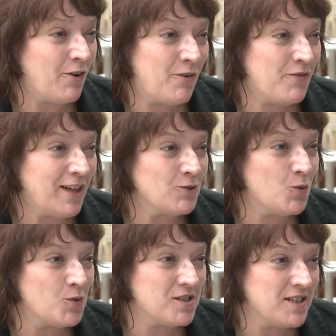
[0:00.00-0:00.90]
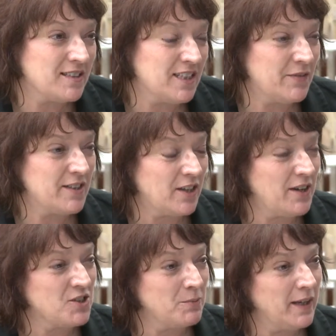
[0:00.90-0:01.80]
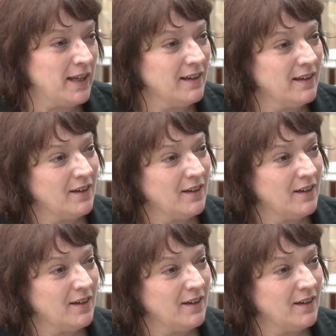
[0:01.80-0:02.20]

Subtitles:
of that order, doesn't it, if it's going to be